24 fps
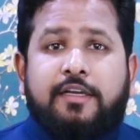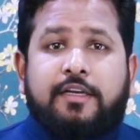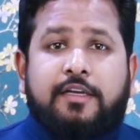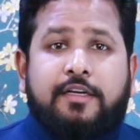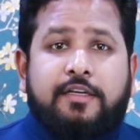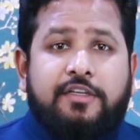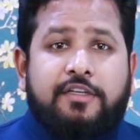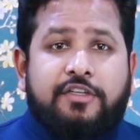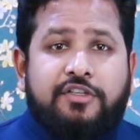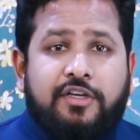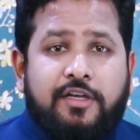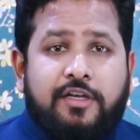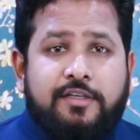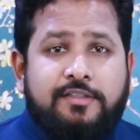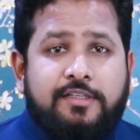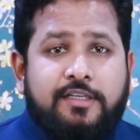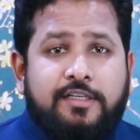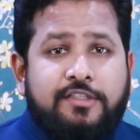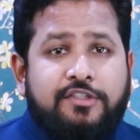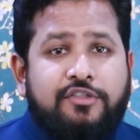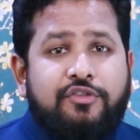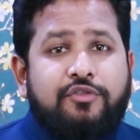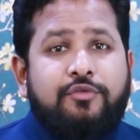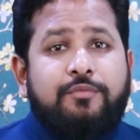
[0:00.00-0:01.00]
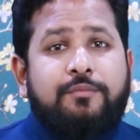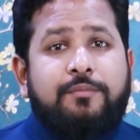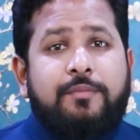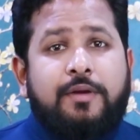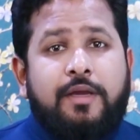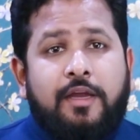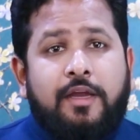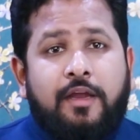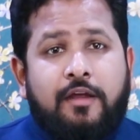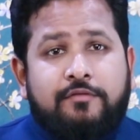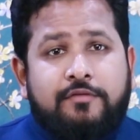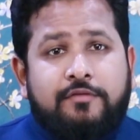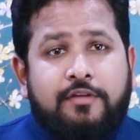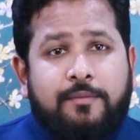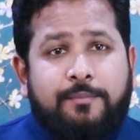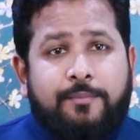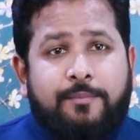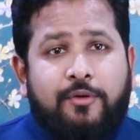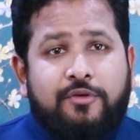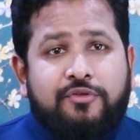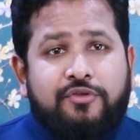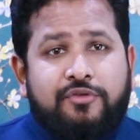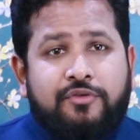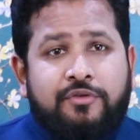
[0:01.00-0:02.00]
Ganesha says you may have the
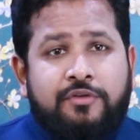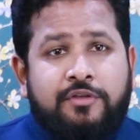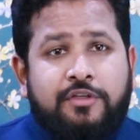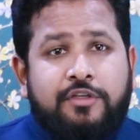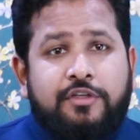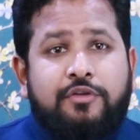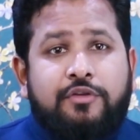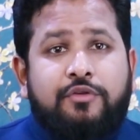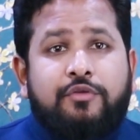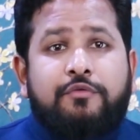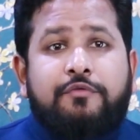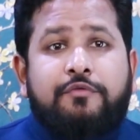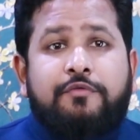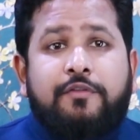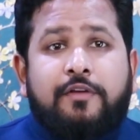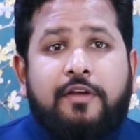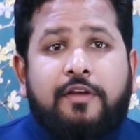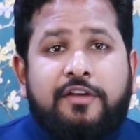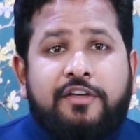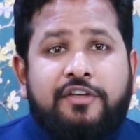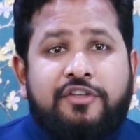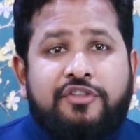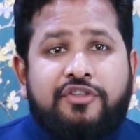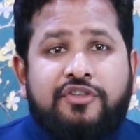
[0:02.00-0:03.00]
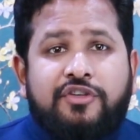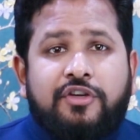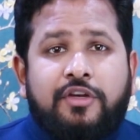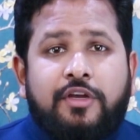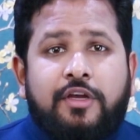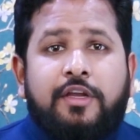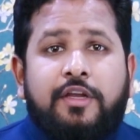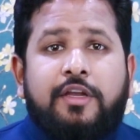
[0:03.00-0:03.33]
opportunity to flourish